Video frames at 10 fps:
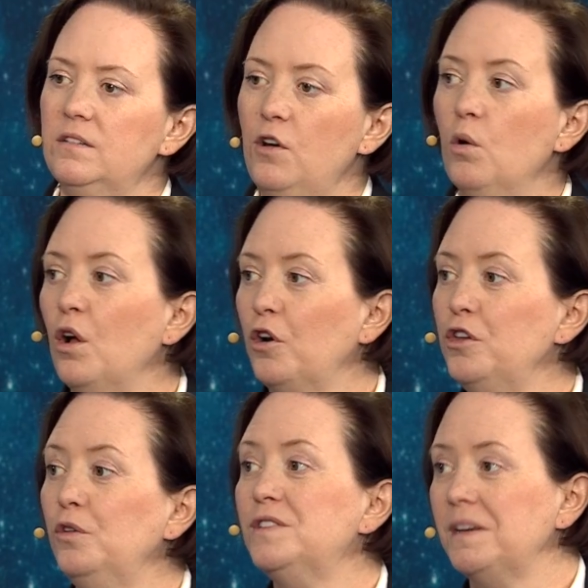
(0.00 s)
no longer
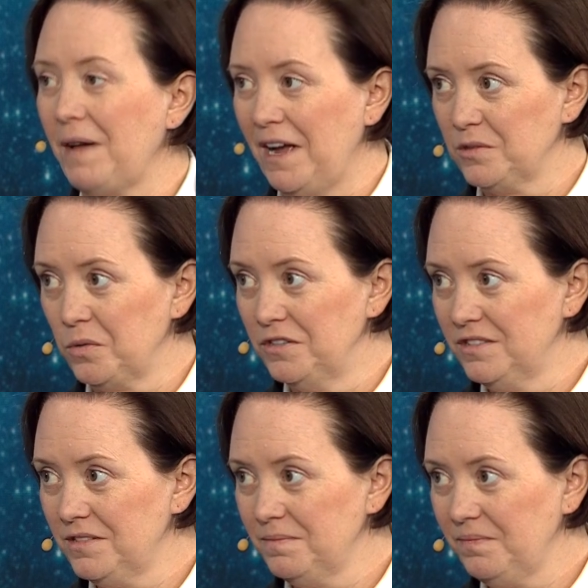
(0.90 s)
using
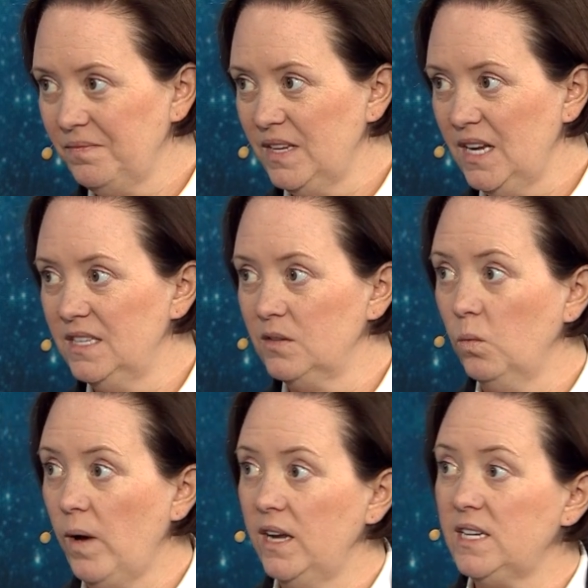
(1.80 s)
passwords is a
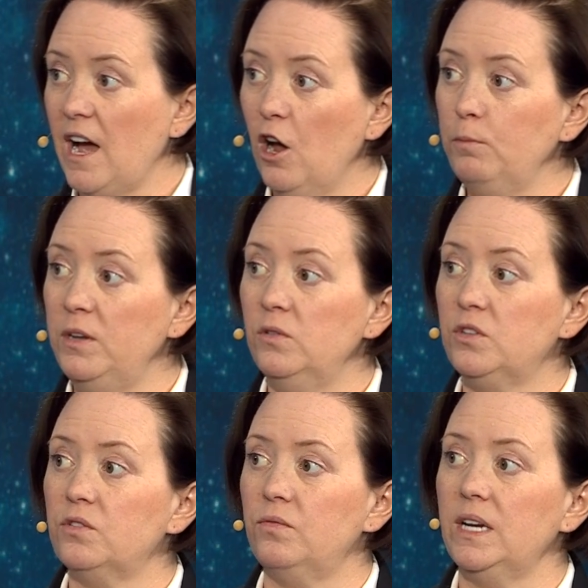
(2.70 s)
way to help
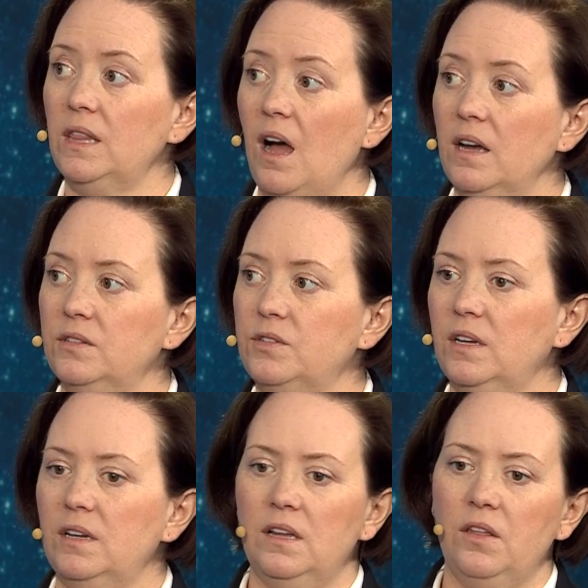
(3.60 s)
users realize
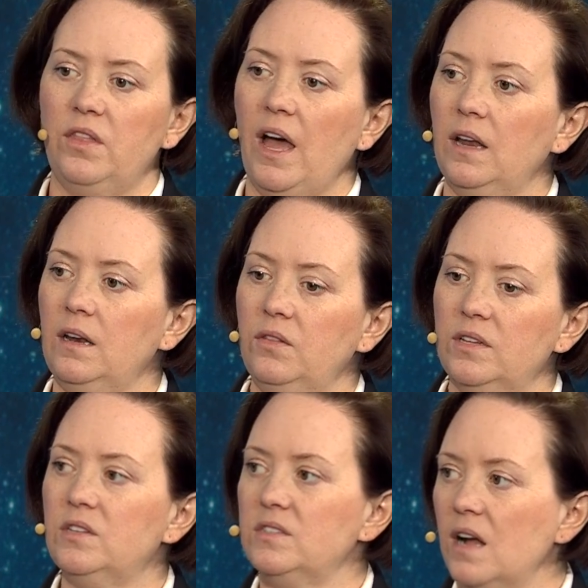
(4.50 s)
that
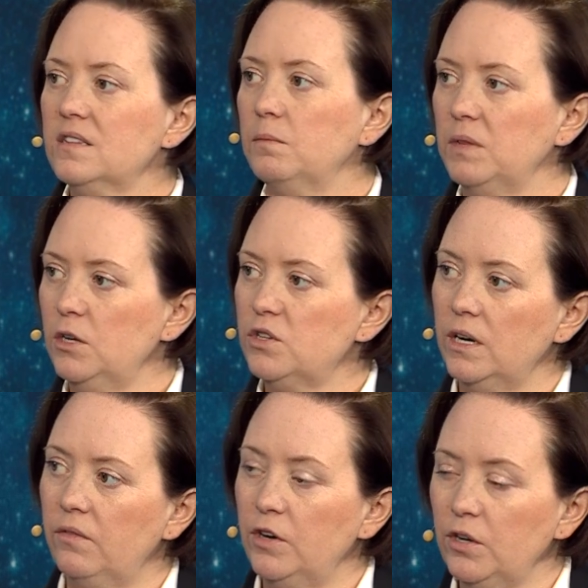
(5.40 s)
this is not something you should
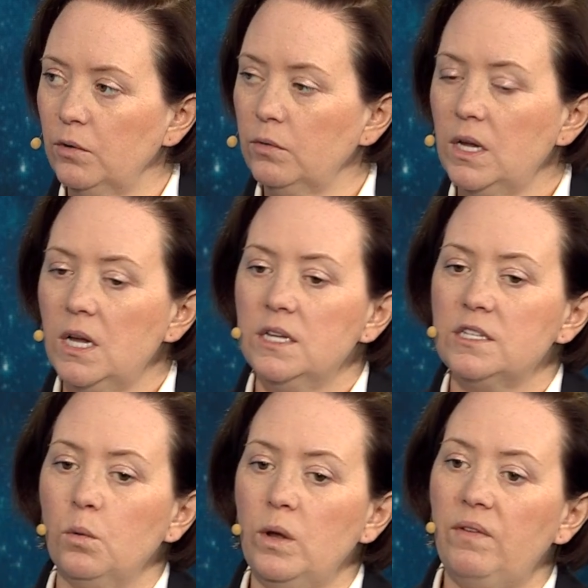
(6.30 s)
ever do.
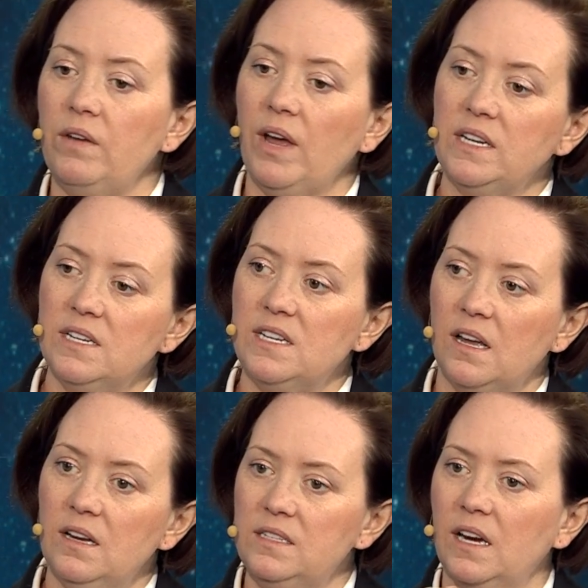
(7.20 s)
So we've invented
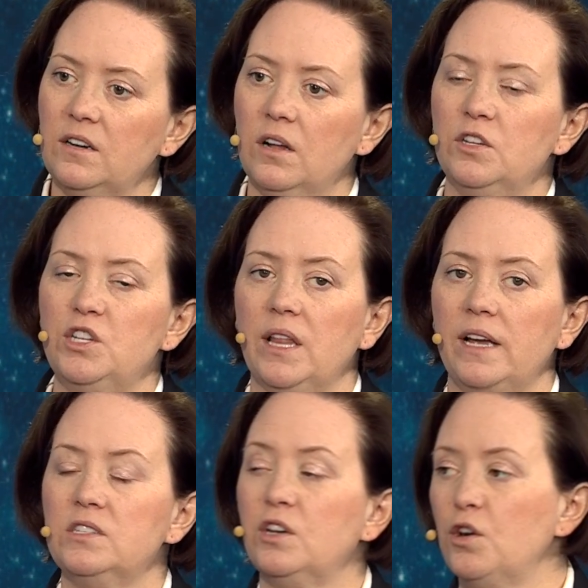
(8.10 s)
technology
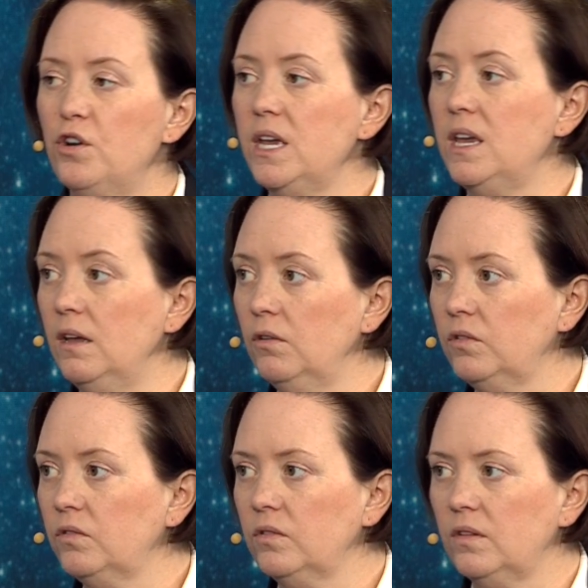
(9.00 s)
like security
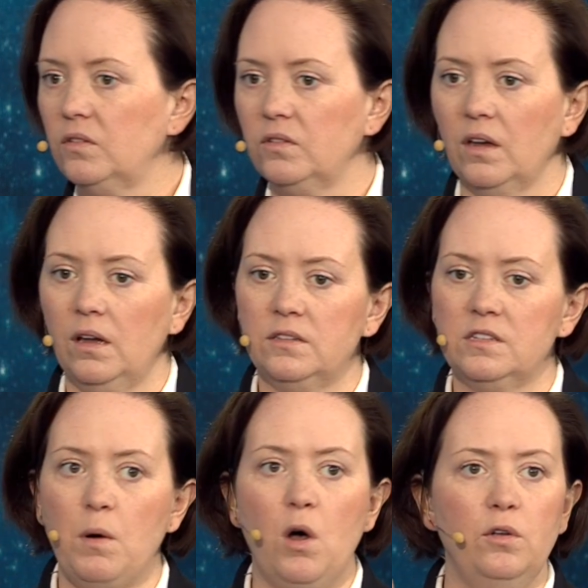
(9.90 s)
keys. This is a
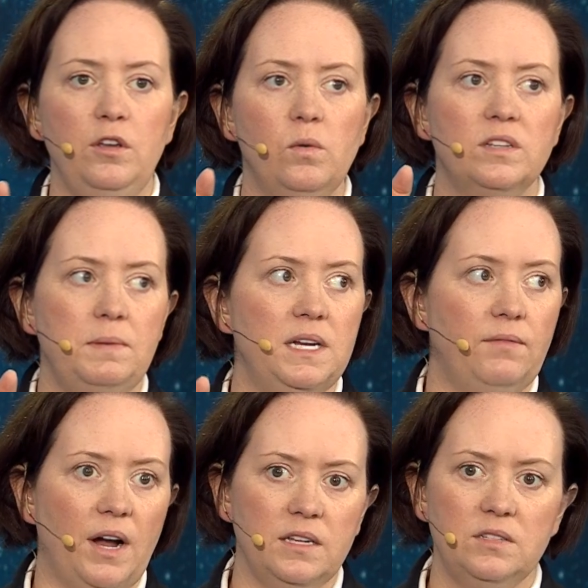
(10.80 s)
small USB
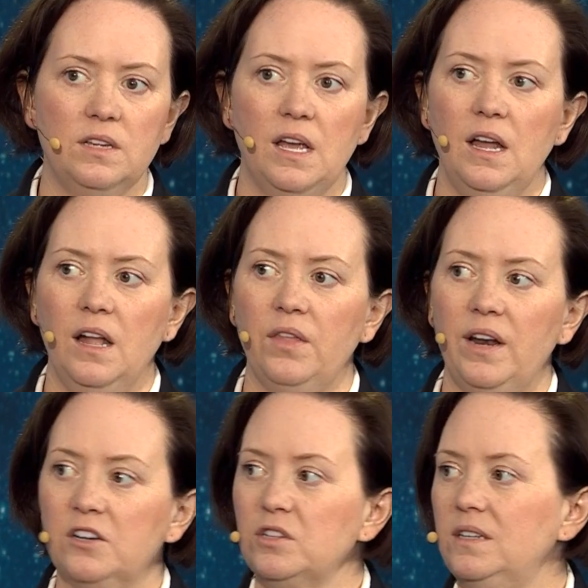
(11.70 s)
device that
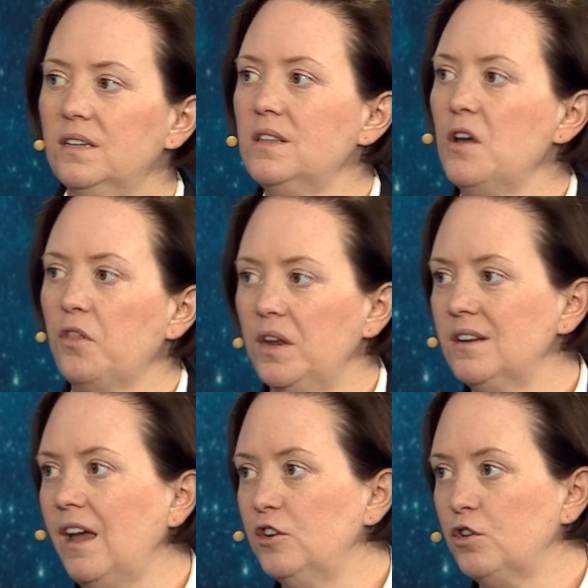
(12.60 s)
actually does the
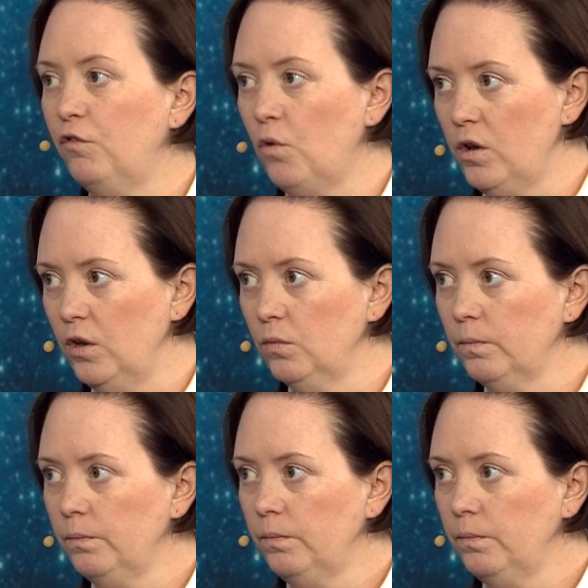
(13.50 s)
authentication for you.